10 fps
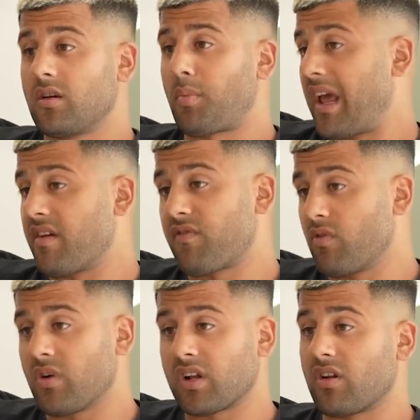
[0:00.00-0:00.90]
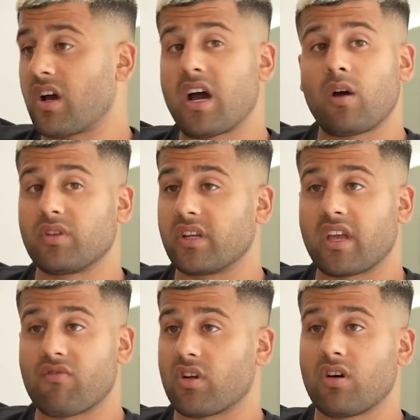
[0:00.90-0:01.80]
Playing football, I don't know how we didn't
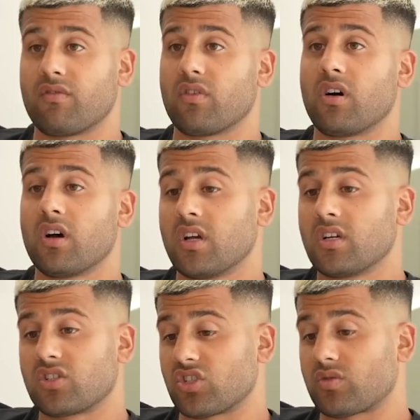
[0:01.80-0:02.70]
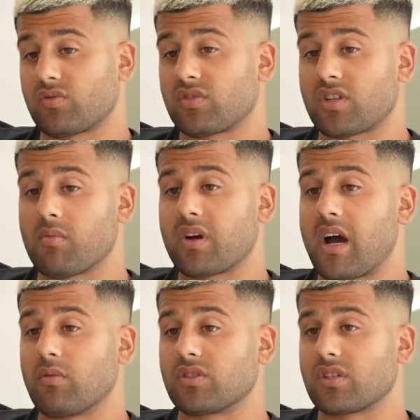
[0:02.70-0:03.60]
get run over. Just some
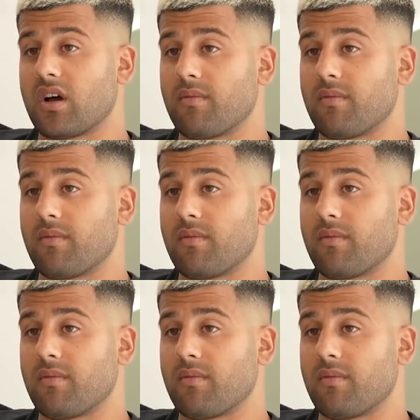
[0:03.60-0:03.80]
guy was...